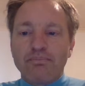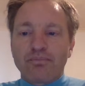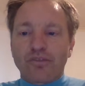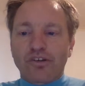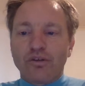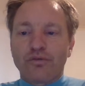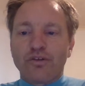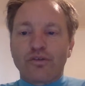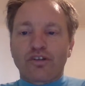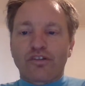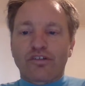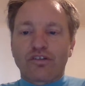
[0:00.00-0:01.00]
So if you've
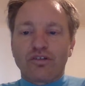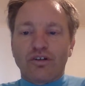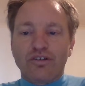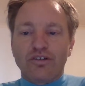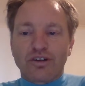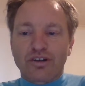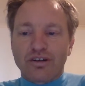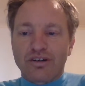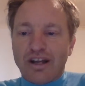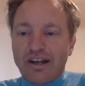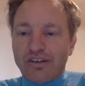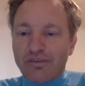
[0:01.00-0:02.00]
just turned on, you can
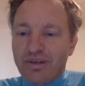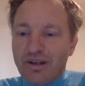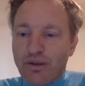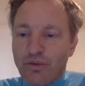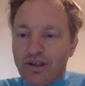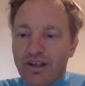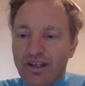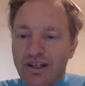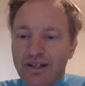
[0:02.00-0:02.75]
ask me anything,